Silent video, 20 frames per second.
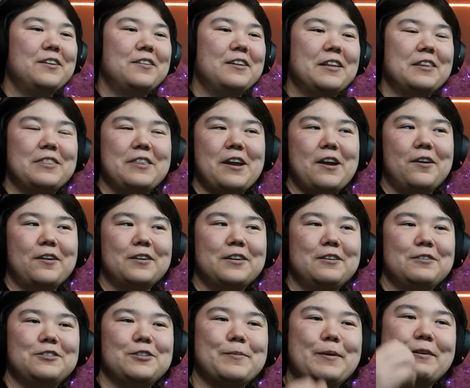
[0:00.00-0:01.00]
Like, they are a
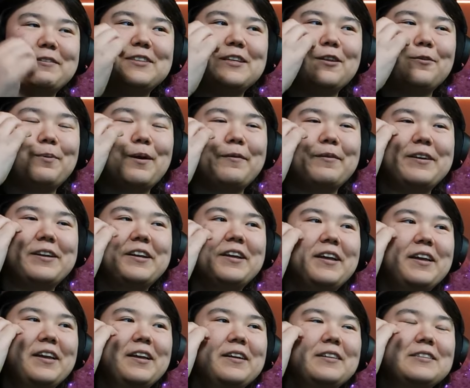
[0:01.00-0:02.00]
cute ship. I would say they're probably
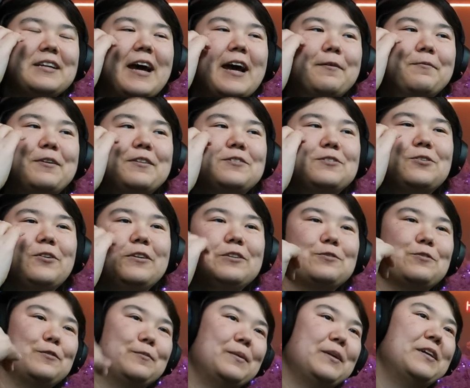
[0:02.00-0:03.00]
tied with Stolas
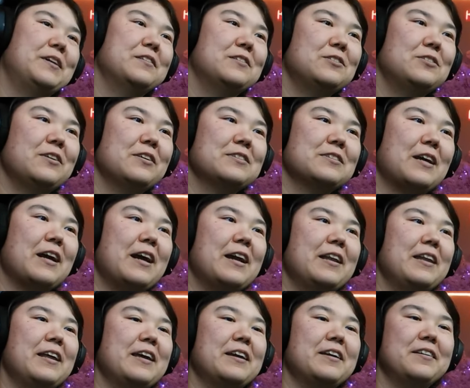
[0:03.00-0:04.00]
for me. So it's kind
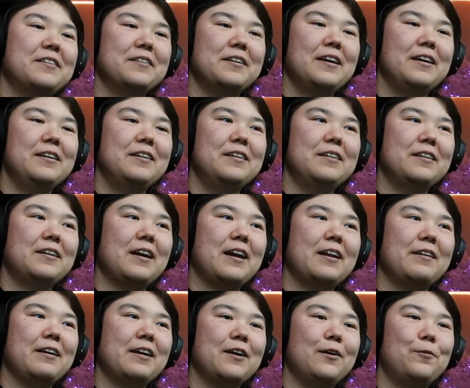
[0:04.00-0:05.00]
of
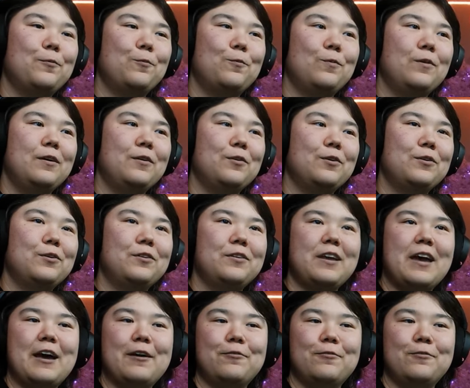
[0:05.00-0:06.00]
like
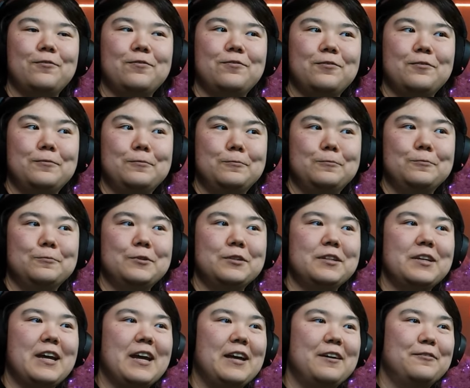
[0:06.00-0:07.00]
a. Would
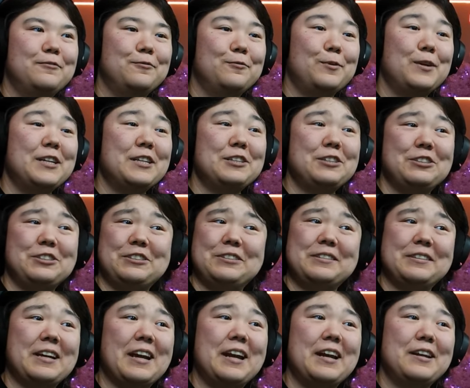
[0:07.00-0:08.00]
have wished
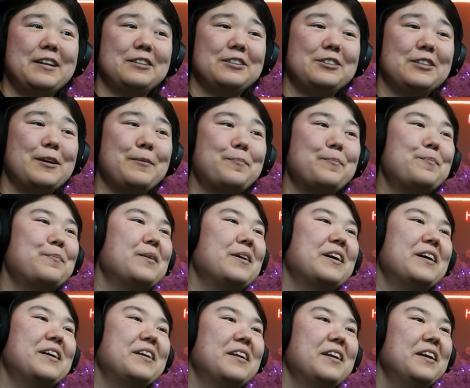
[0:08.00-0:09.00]
kind of ship,
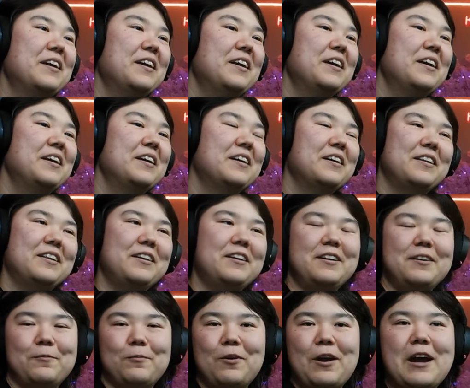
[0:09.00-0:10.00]
but
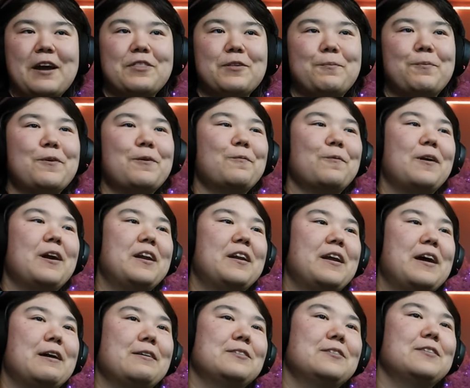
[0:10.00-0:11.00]
we're at the point we're at
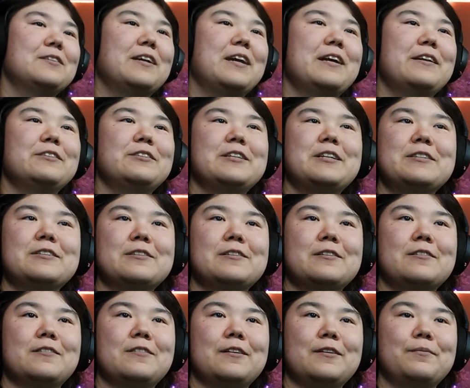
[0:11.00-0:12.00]
now, so I can't change
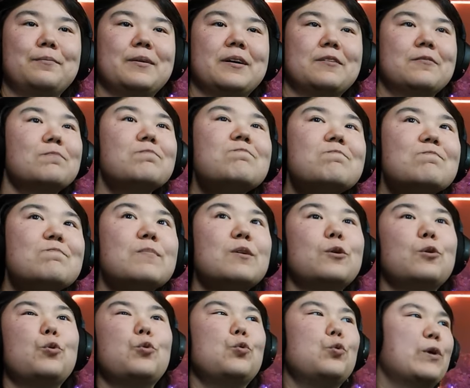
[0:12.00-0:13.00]
anything, but,
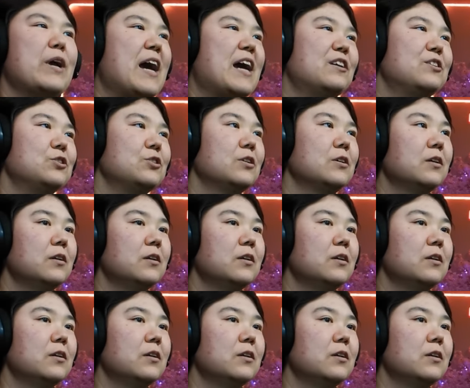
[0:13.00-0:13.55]
oh, Cash.